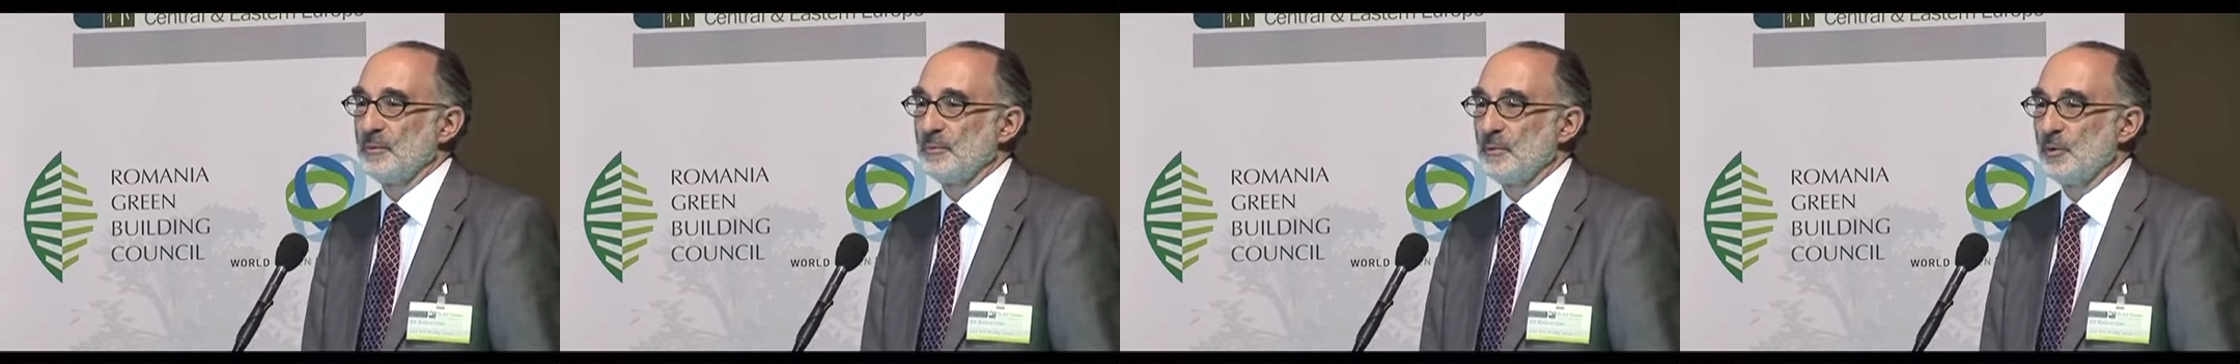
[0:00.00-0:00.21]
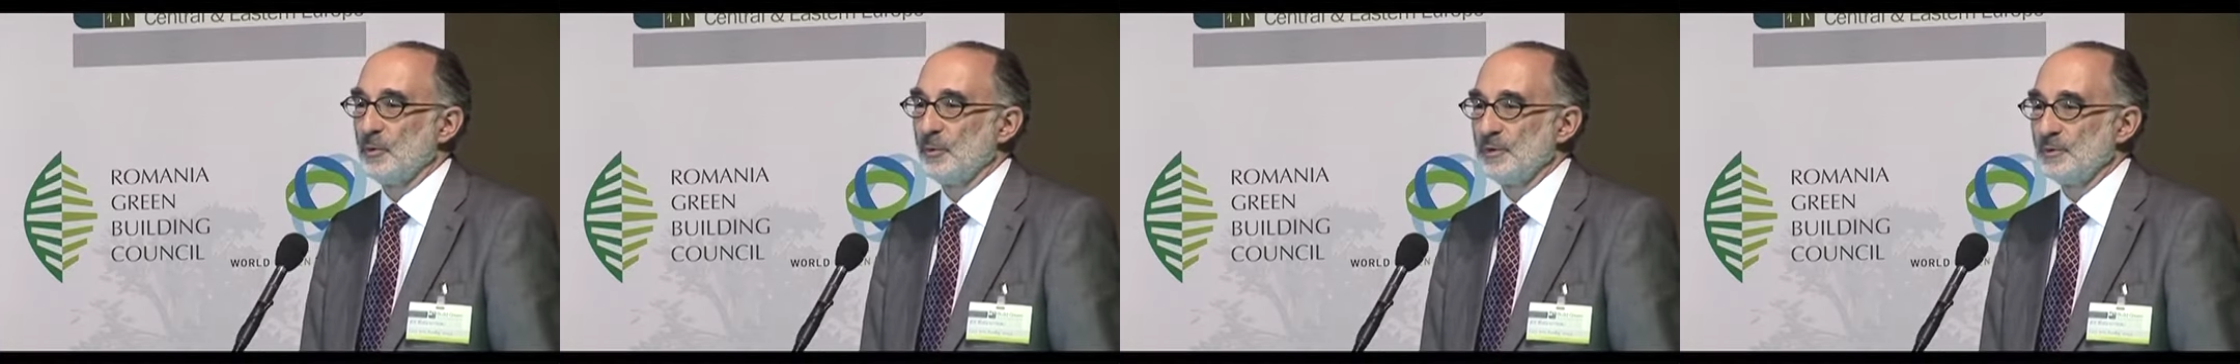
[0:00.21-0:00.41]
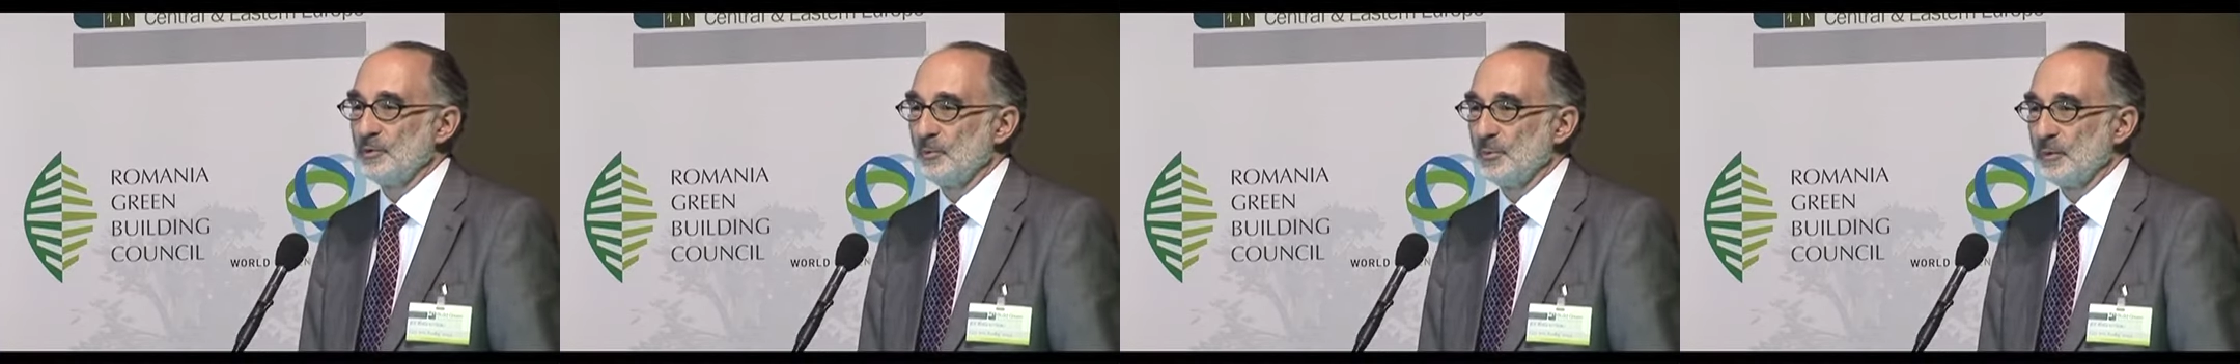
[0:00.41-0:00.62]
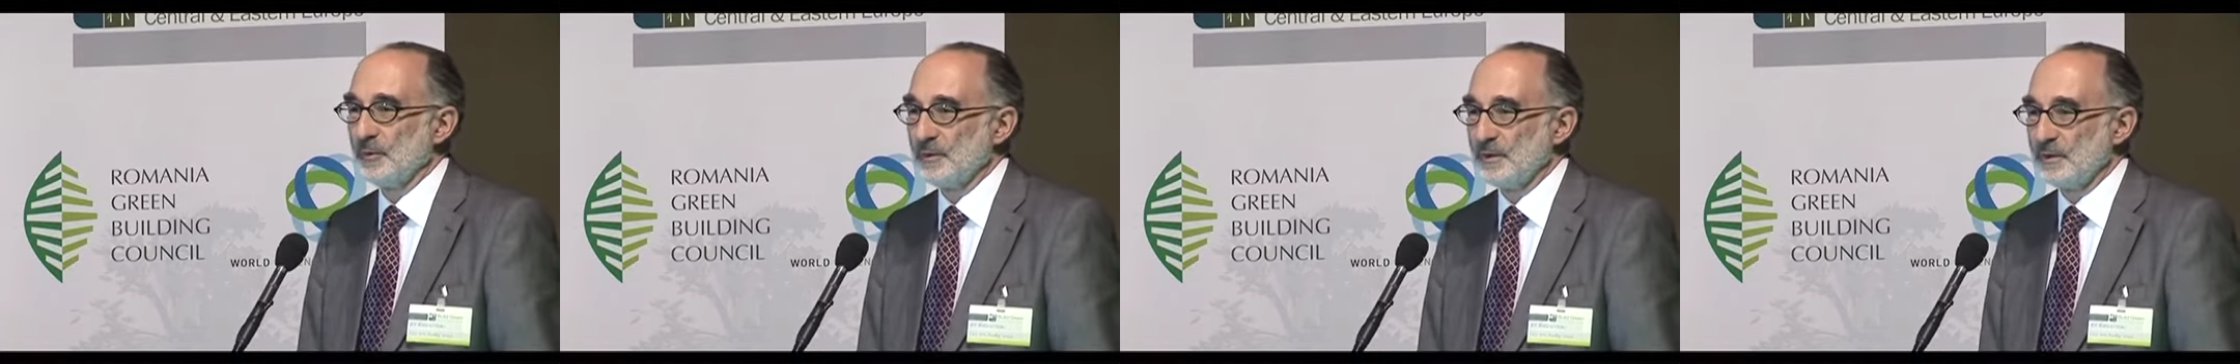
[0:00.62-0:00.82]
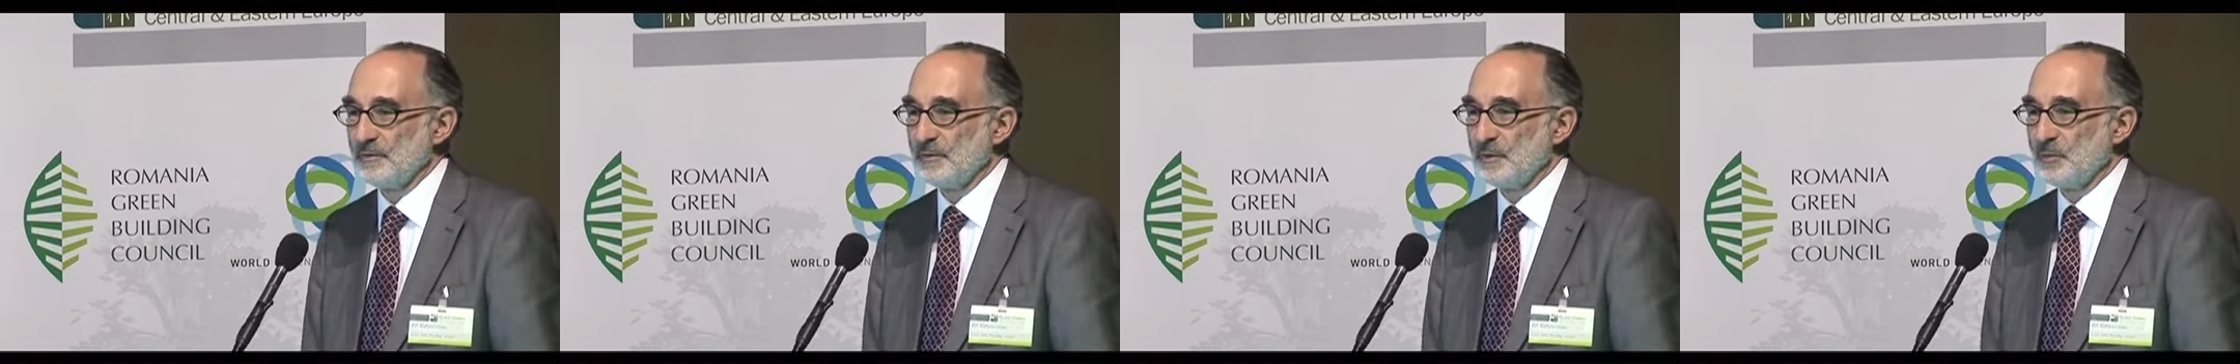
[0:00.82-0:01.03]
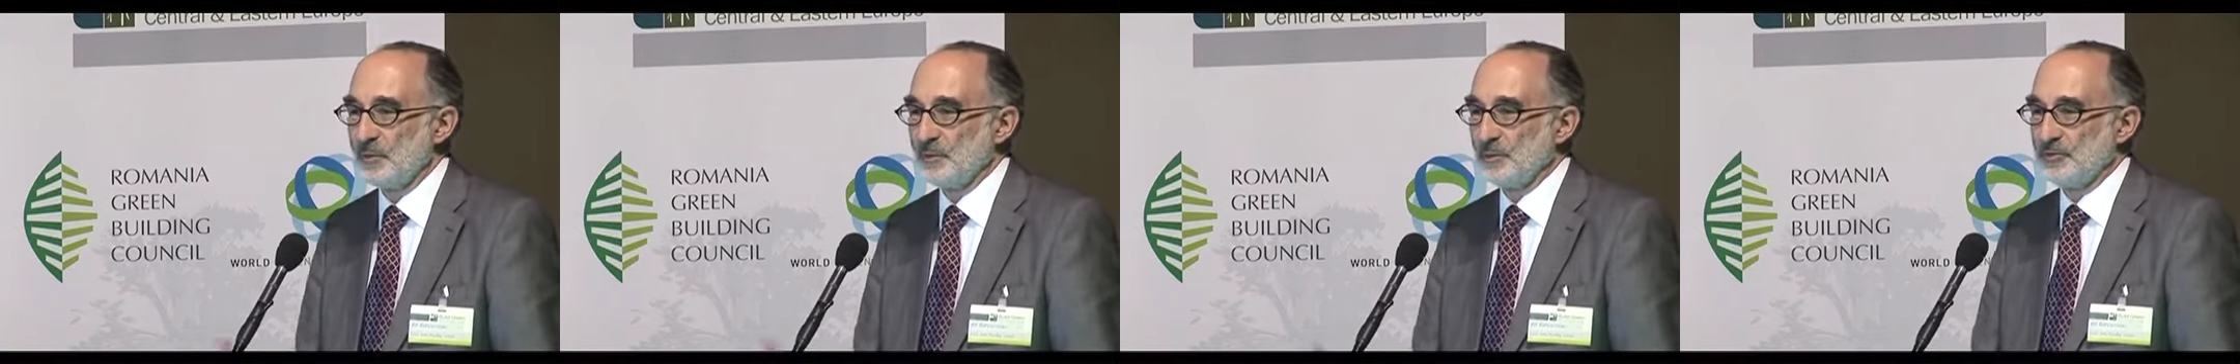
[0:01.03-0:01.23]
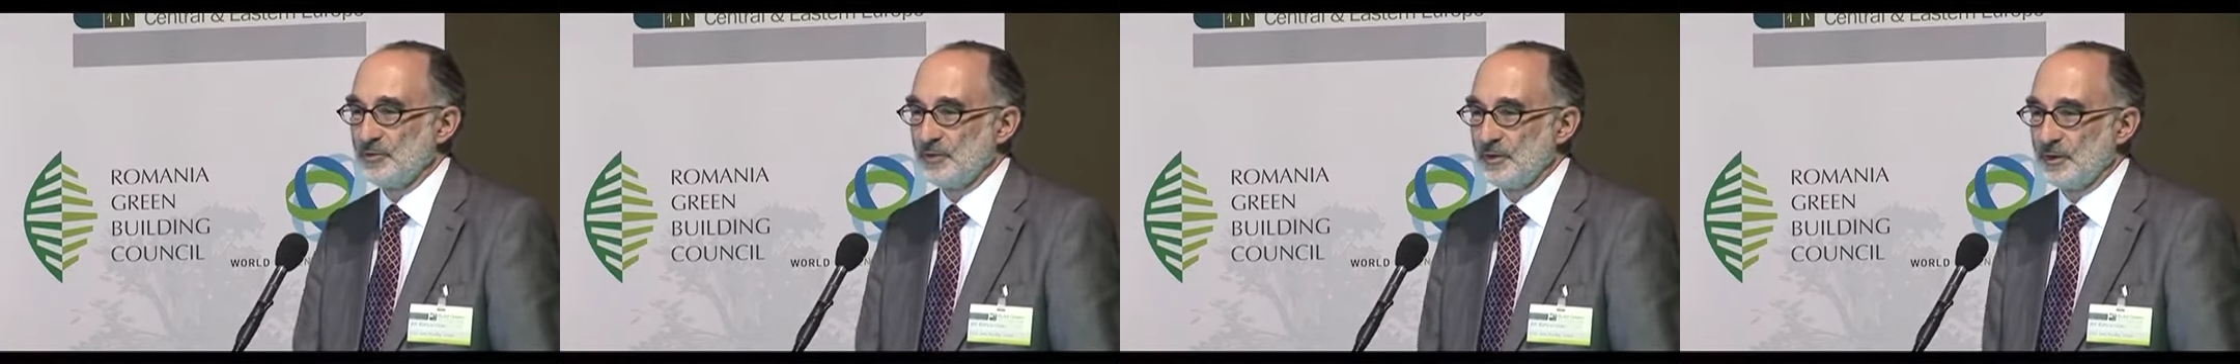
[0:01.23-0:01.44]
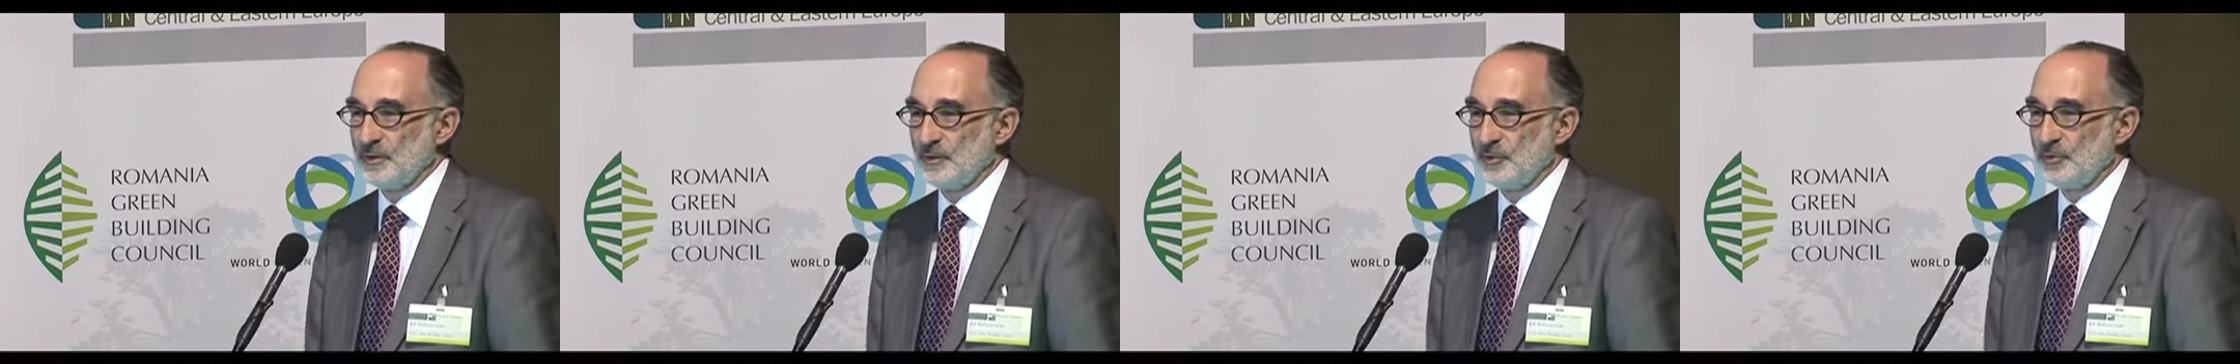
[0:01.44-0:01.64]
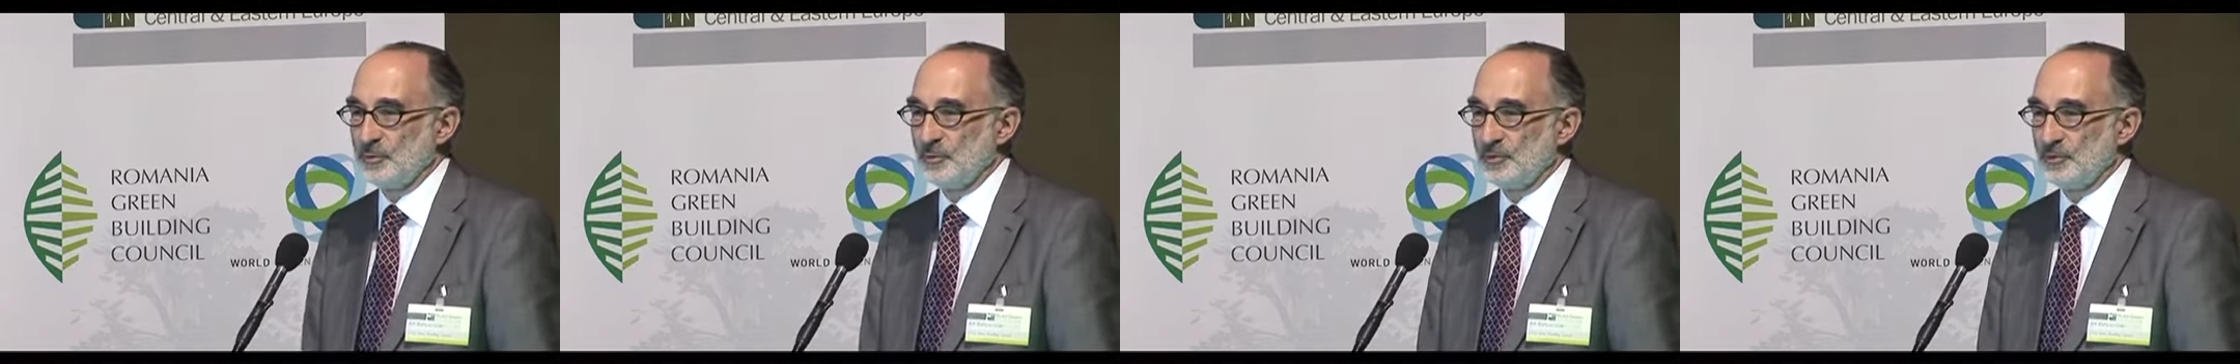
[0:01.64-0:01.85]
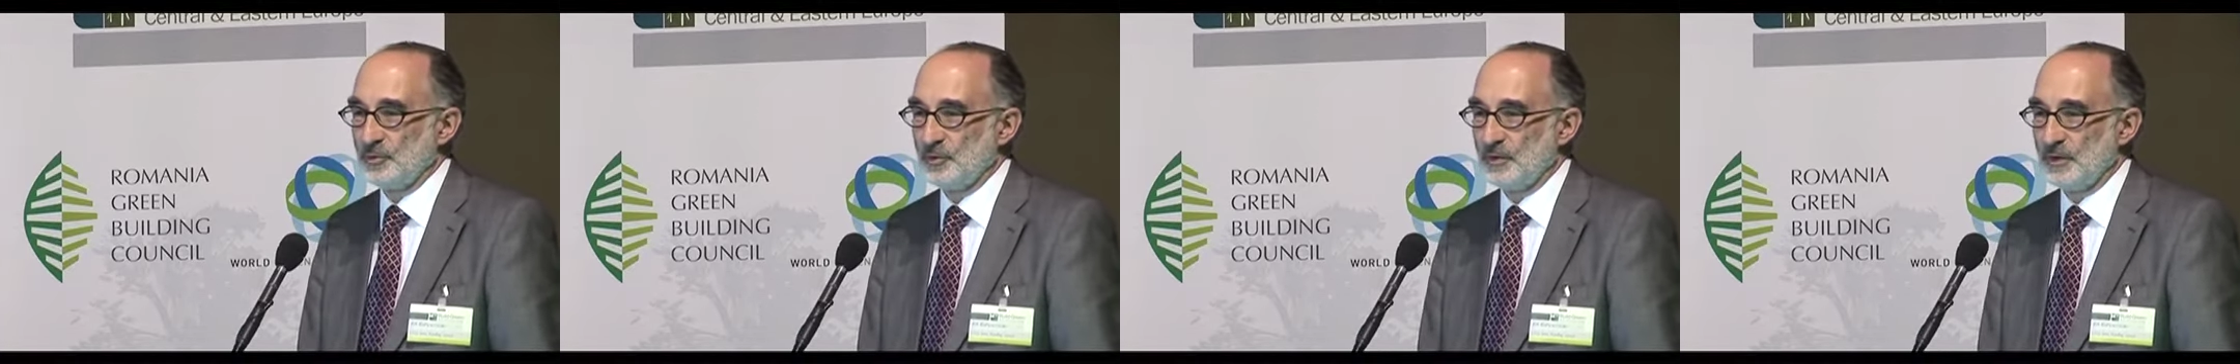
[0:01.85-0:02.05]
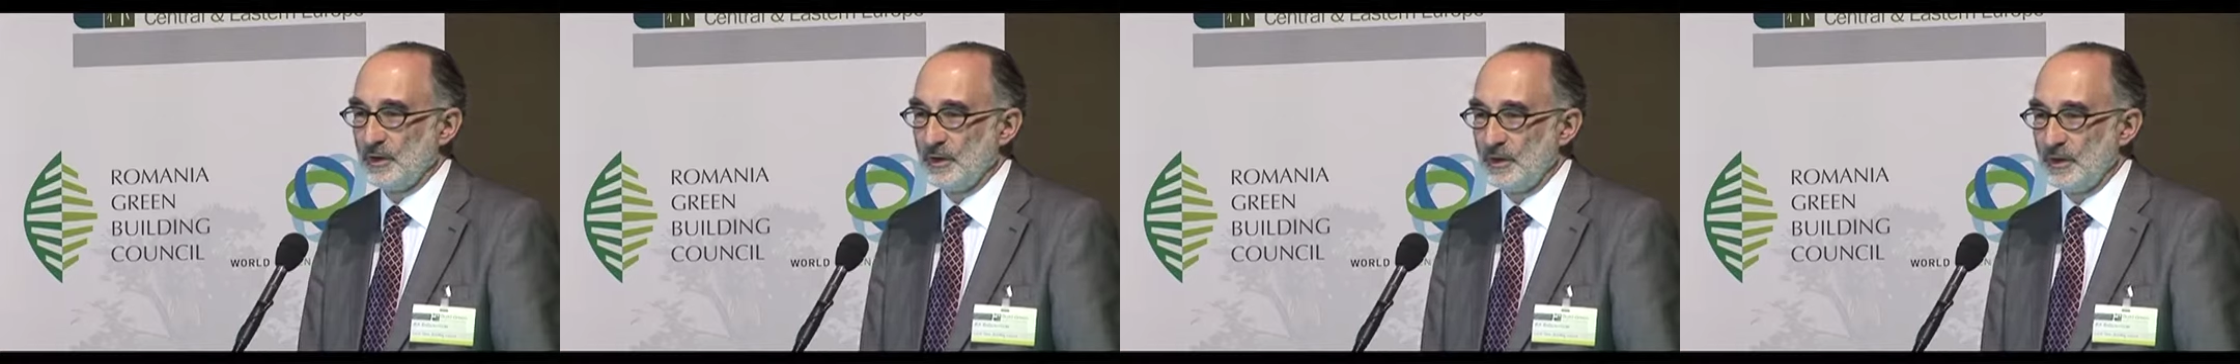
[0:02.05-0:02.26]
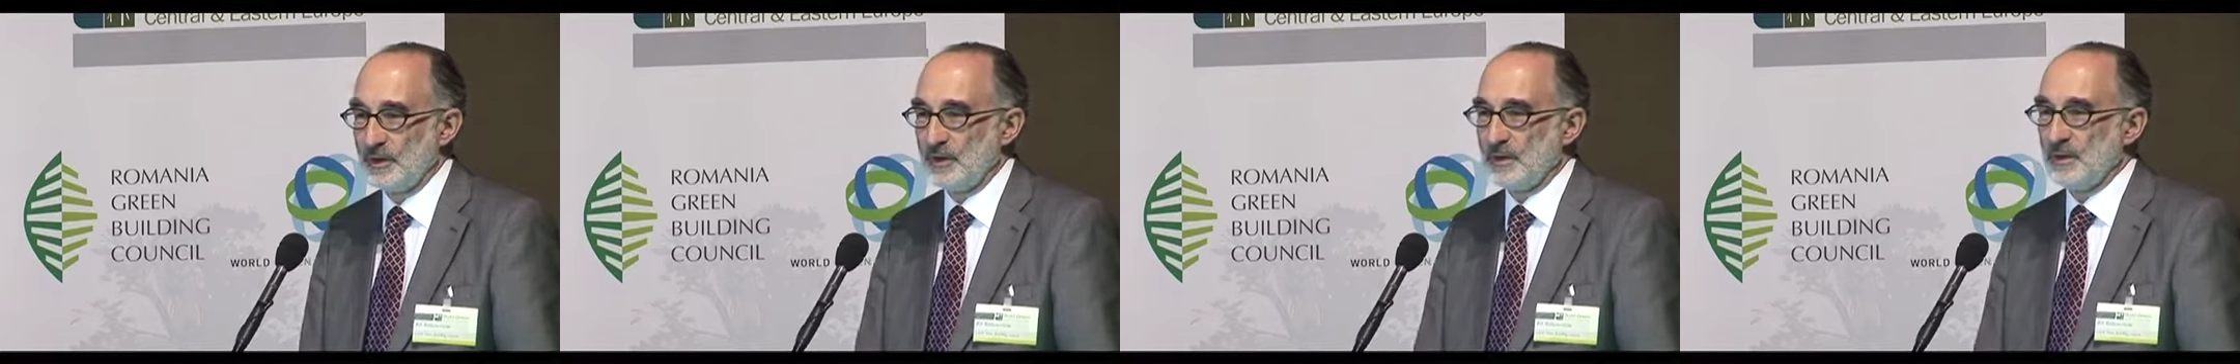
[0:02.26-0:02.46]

But we do believe that we will see a clear majority